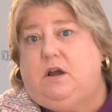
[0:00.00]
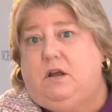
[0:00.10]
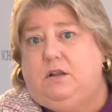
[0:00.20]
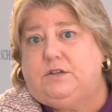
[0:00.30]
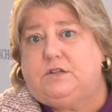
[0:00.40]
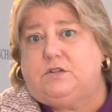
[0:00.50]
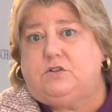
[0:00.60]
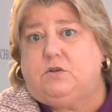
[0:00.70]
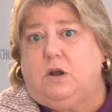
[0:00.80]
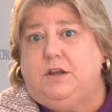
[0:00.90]
colleges are
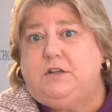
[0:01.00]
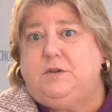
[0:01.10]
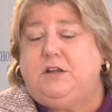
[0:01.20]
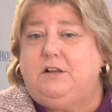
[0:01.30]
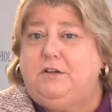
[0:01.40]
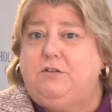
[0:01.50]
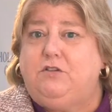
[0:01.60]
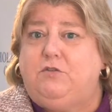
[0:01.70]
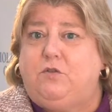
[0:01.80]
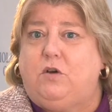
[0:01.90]
trying to be clear in
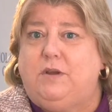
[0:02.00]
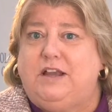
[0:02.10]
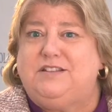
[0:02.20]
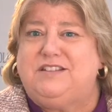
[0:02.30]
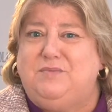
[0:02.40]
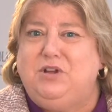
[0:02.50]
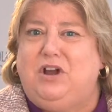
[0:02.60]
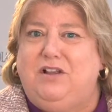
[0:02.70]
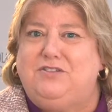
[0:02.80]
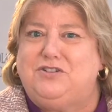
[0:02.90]
their format, some
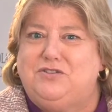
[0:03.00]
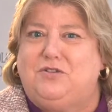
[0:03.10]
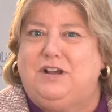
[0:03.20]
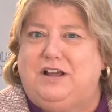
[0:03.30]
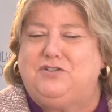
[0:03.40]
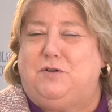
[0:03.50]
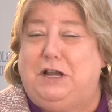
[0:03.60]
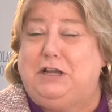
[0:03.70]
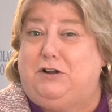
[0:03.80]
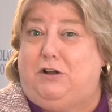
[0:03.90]
colleges are not
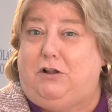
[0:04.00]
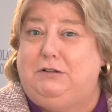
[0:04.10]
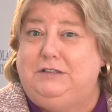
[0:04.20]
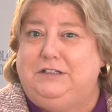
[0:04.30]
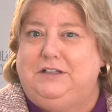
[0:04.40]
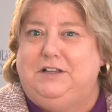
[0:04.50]
trying at all.